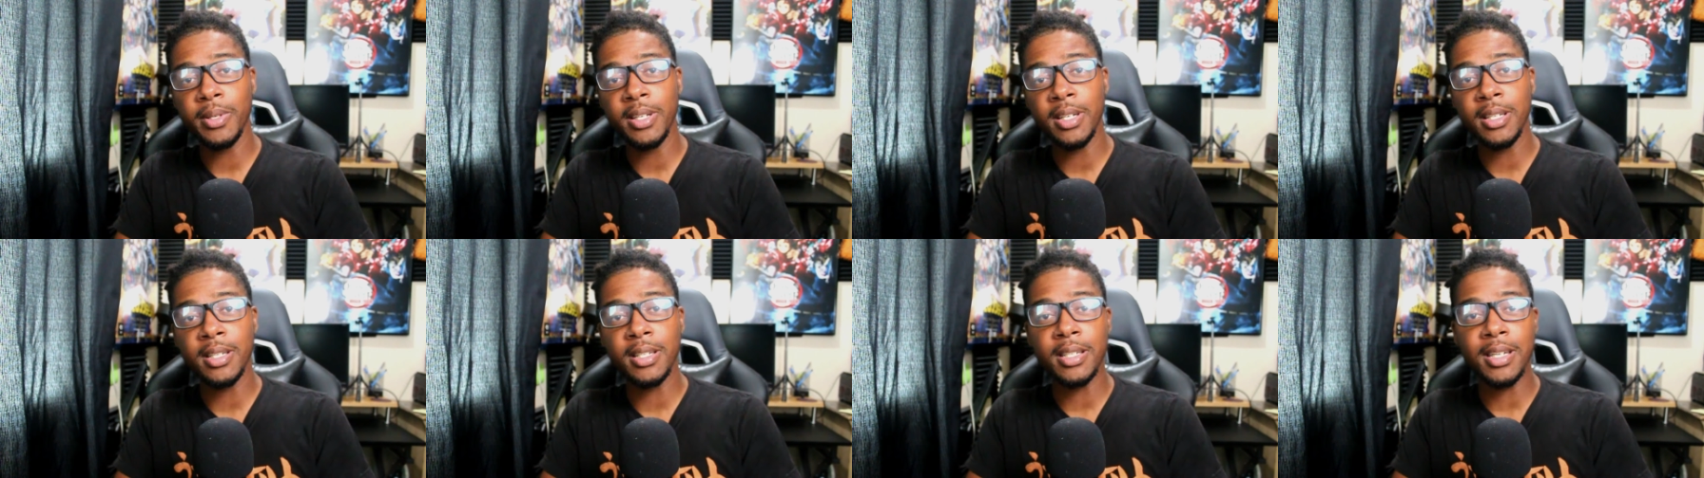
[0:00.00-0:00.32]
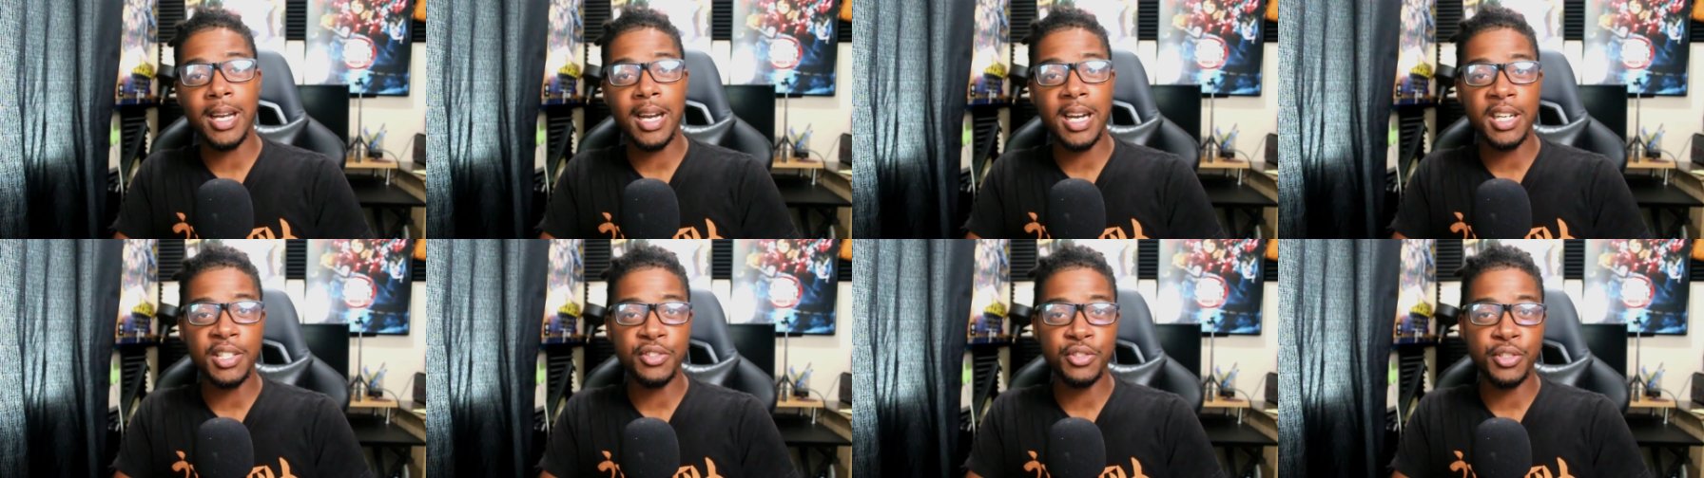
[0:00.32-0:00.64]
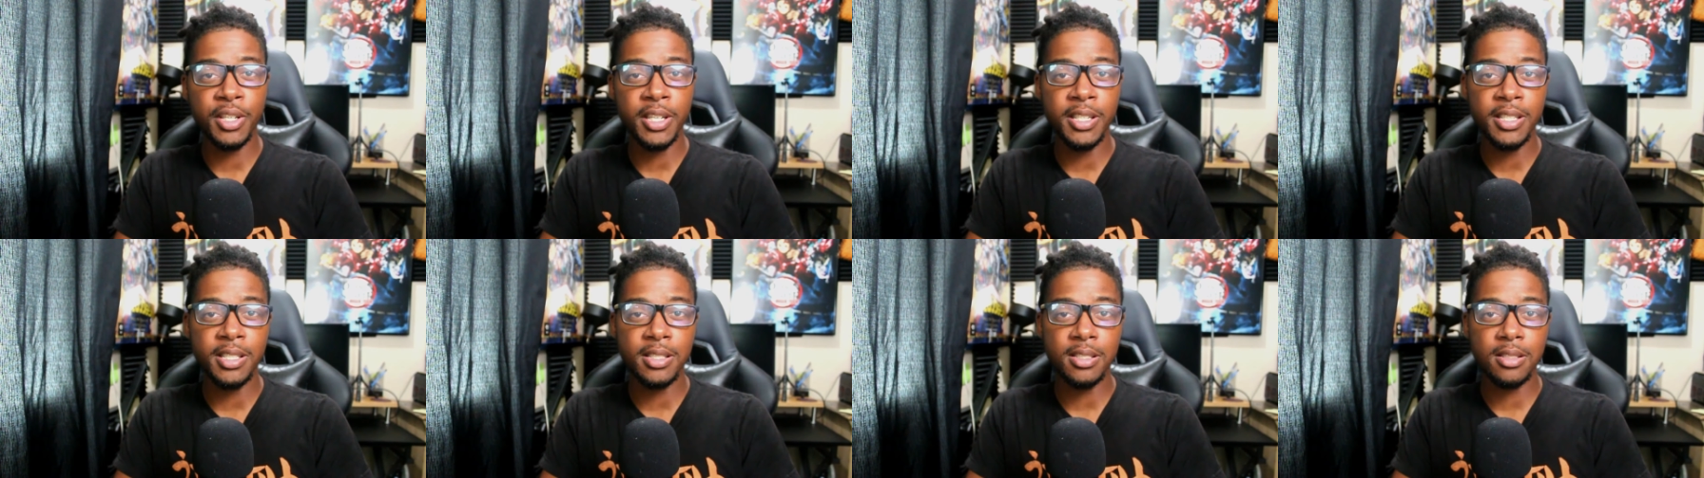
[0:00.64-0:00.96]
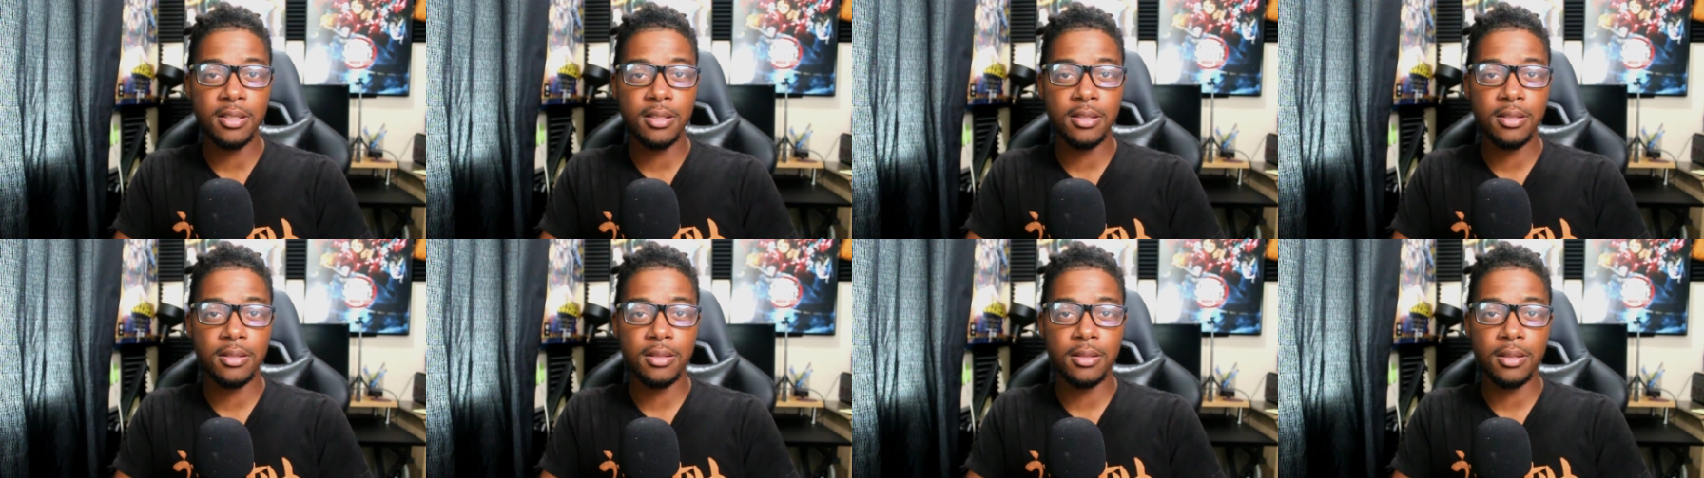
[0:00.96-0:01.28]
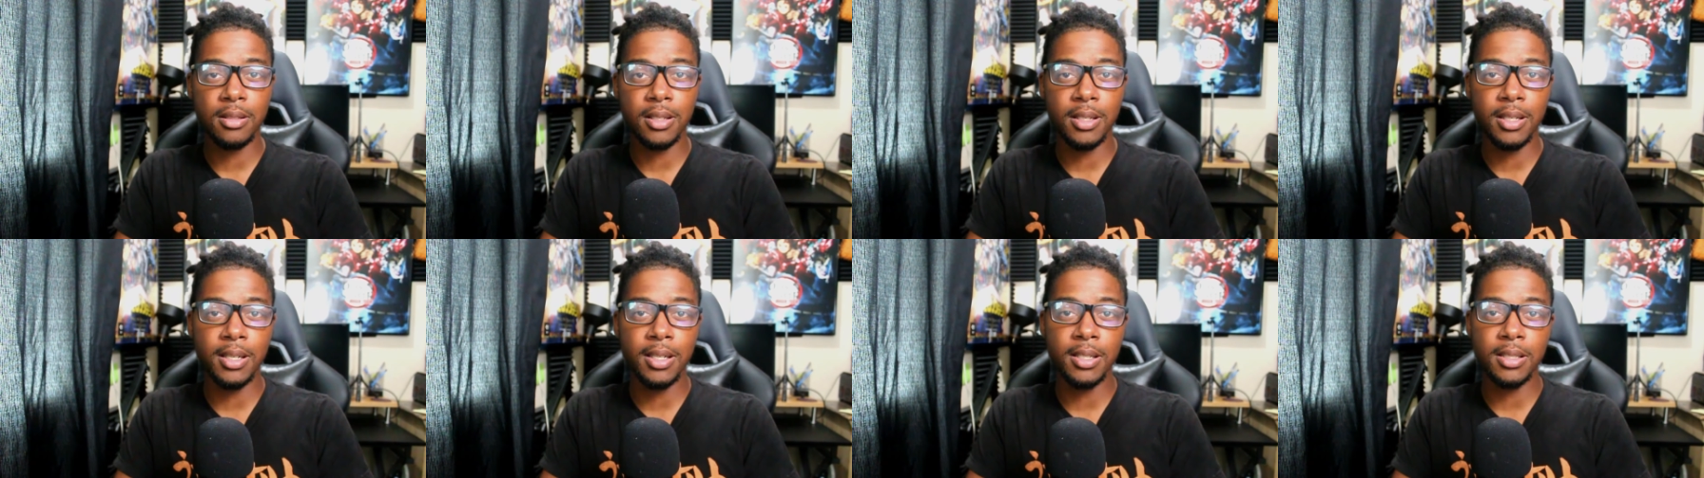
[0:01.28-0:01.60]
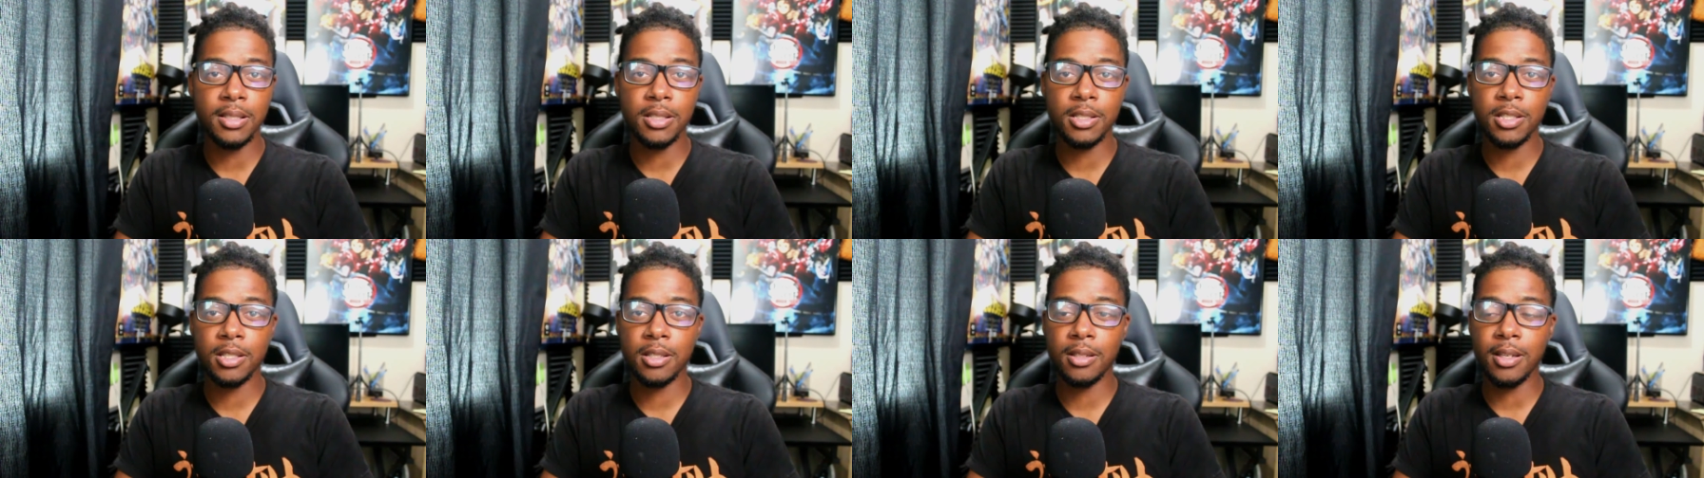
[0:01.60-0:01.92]
being dehydrated,
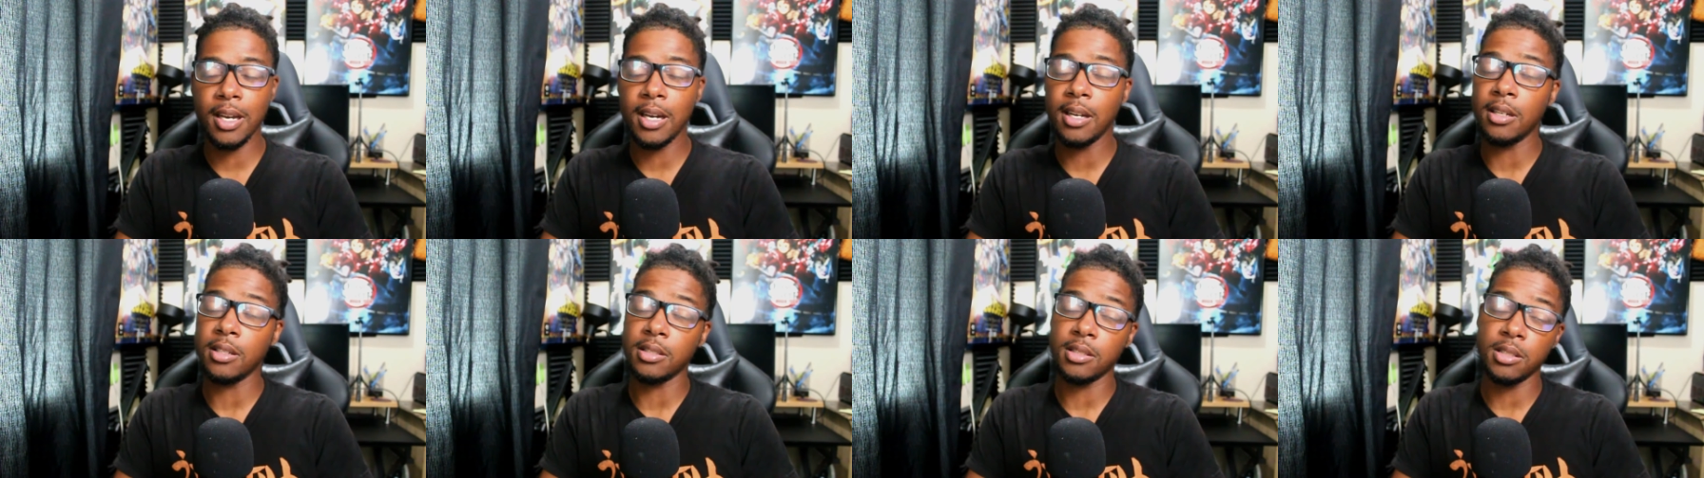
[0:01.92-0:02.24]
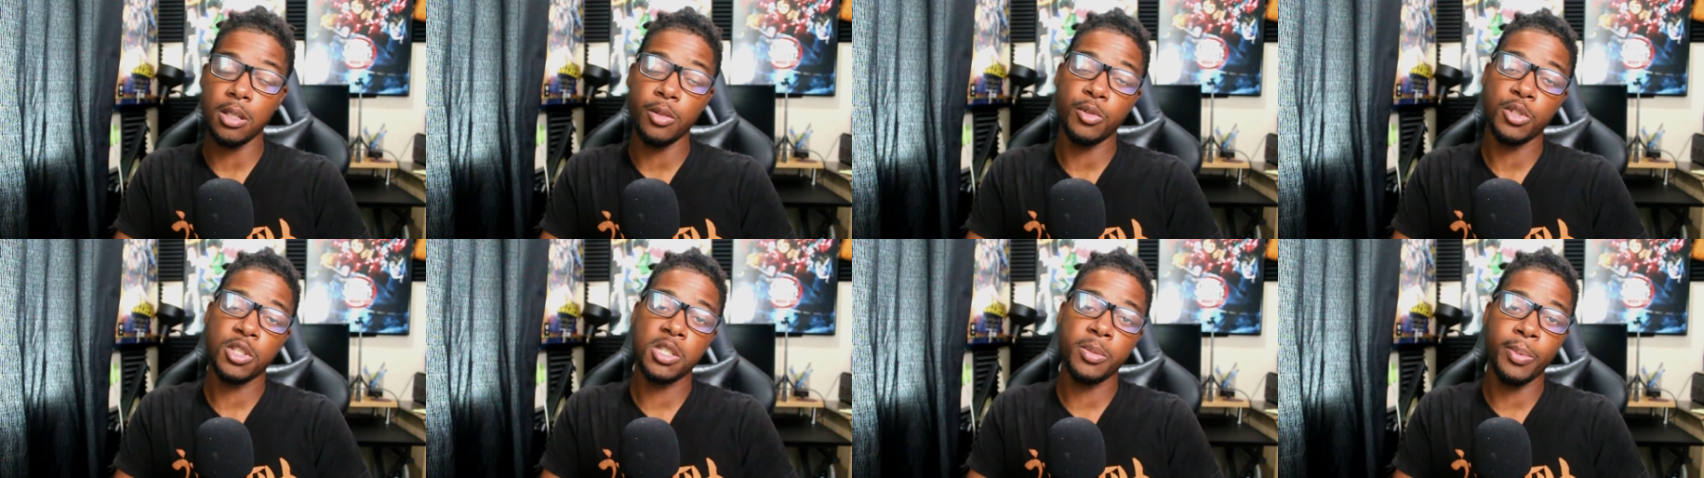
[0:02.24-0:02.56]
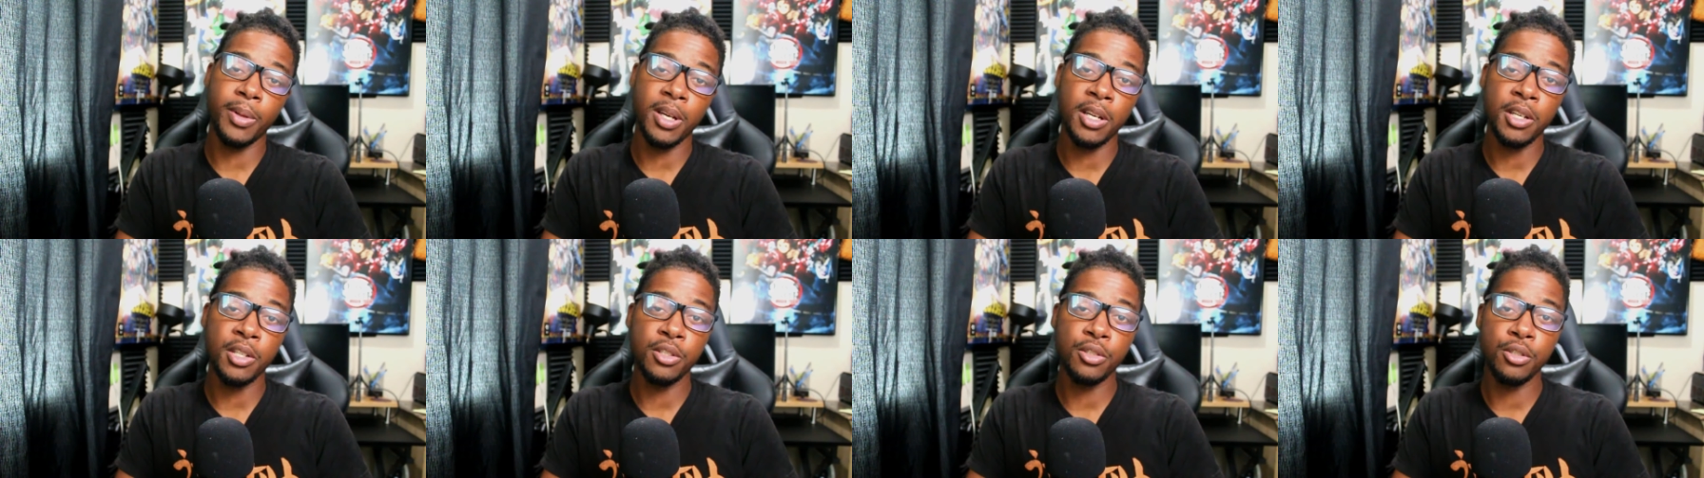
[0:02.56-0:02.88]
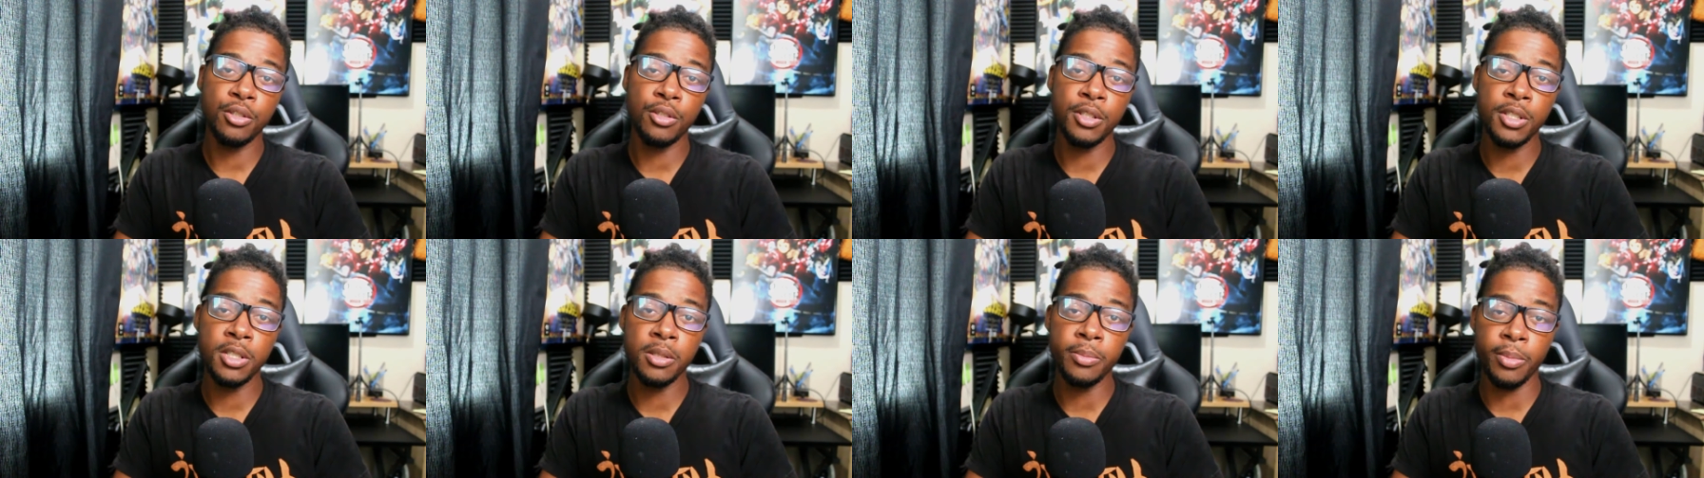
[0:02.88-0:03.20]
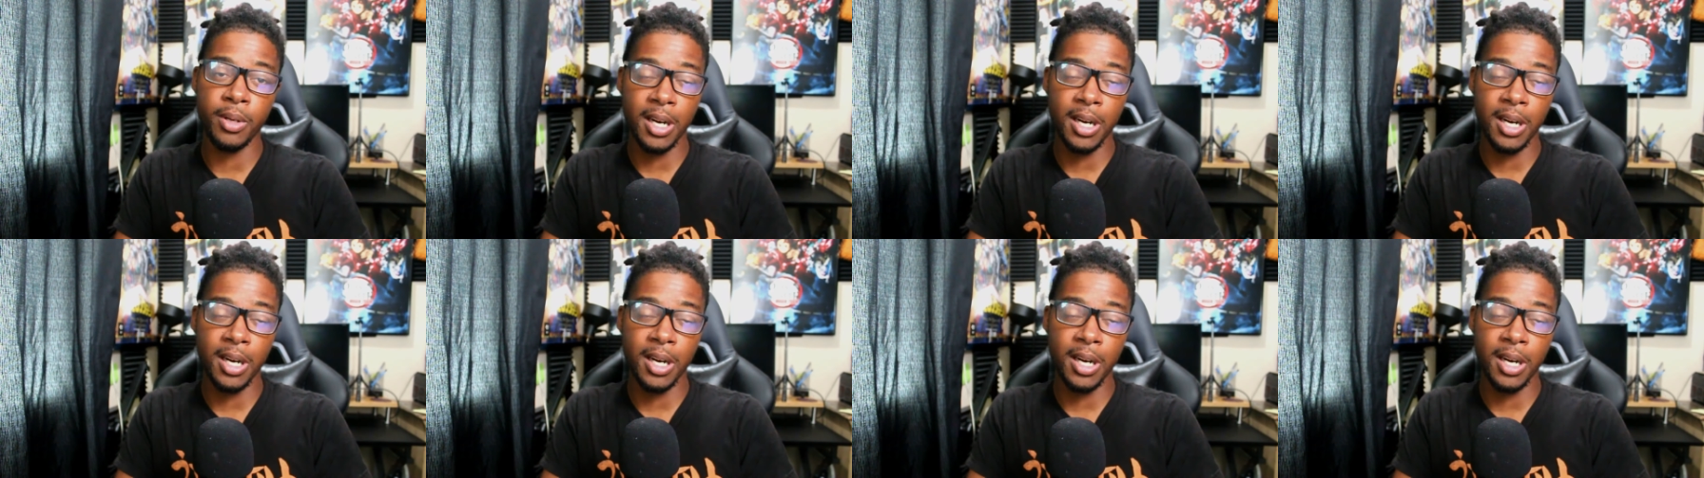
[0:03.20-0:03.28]
it's kind of self-explanatory,